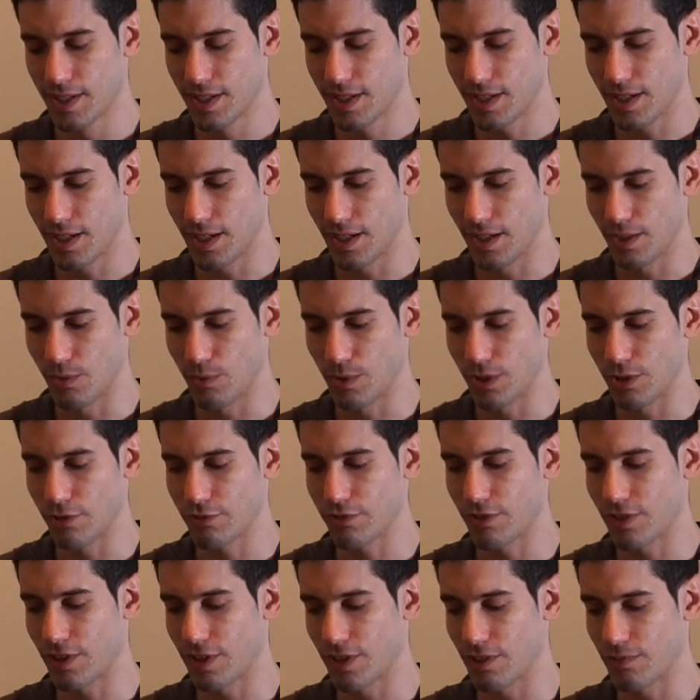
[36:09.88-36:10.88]
uh, one of
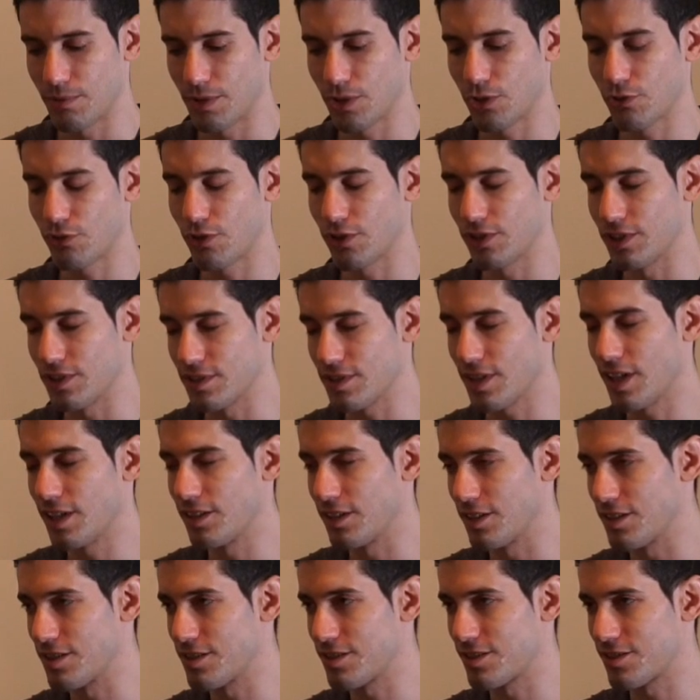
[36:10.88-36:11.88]
our, uh, one of our
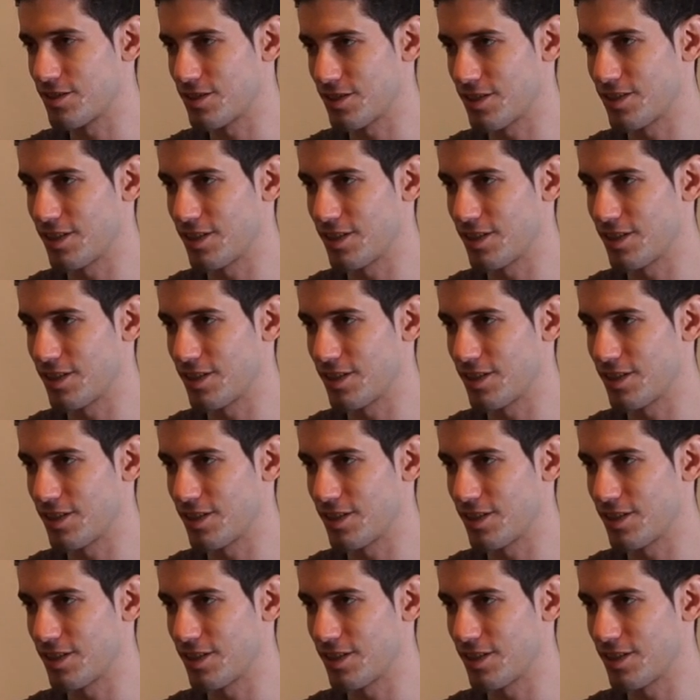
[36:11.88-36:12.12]
designers